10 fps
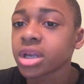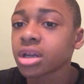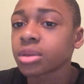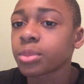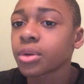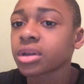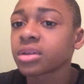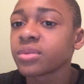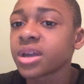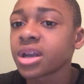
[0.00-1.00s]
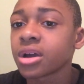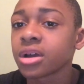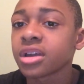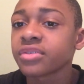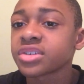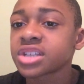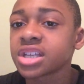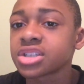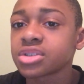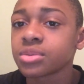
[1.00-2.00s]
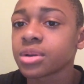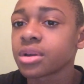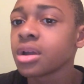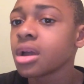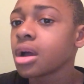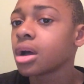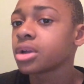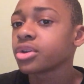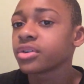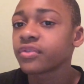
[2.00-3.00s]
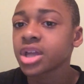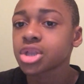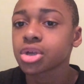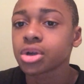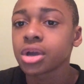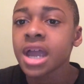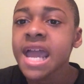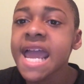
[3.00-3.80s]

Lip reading: working on the Poke Radar ever since you were on your adventure.